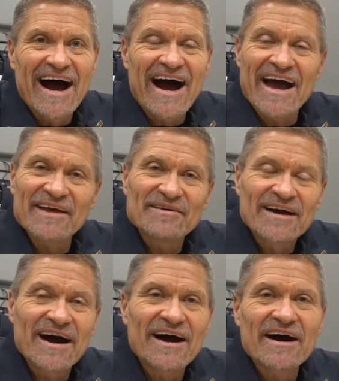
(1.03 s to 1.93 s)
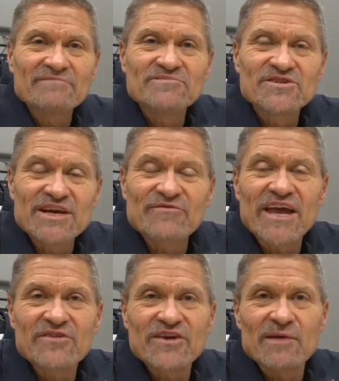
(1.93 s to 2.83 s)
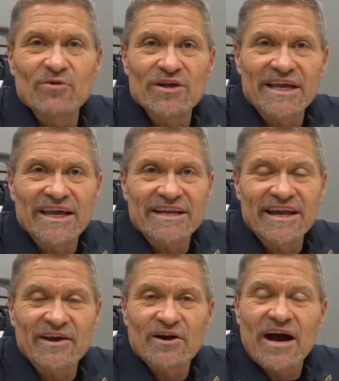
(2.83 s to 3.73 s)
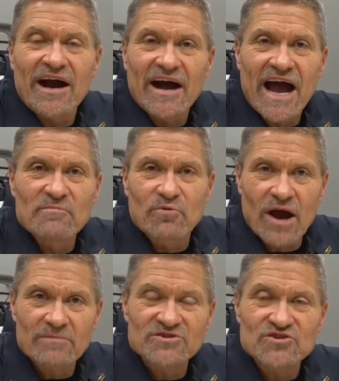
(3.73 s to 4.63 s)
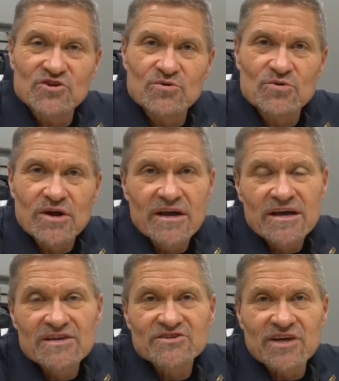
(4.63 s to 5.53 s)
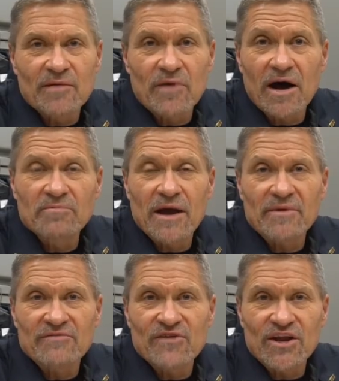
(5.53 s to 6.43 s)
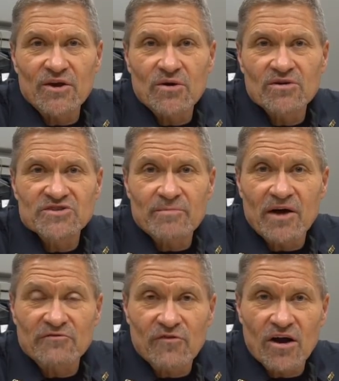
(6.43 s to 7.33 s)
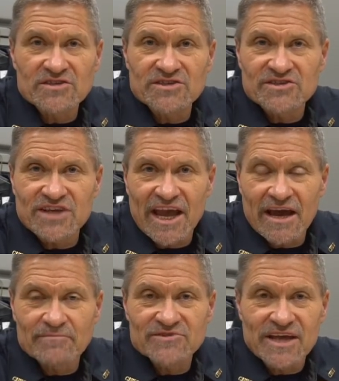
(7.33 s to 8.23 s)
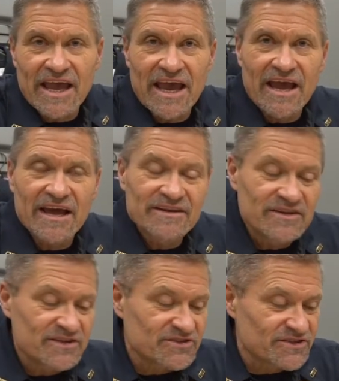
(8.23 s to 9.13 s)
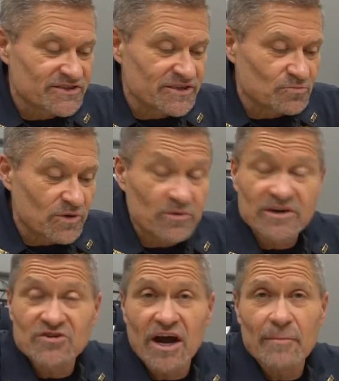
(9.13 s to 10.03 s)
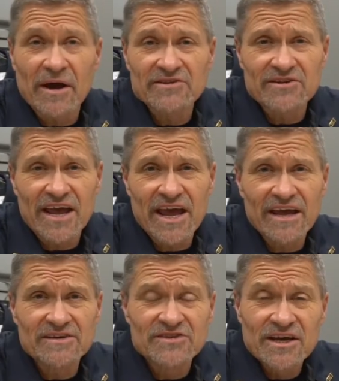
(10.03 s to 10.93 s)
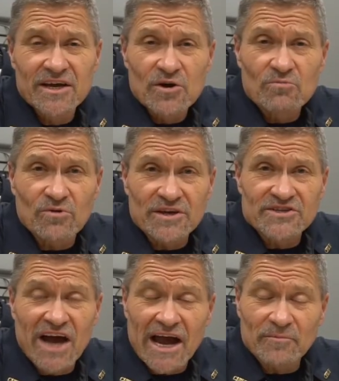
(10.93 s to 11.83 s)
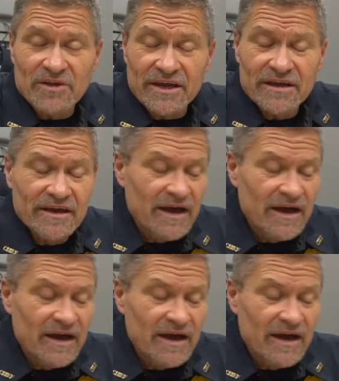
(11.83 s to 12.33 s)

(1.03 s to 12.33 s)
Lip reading: Hi, Chief Keith Kimball again here. I promised you some upcoming videos about frauds and scams, and what we're going to talk about today is really timely.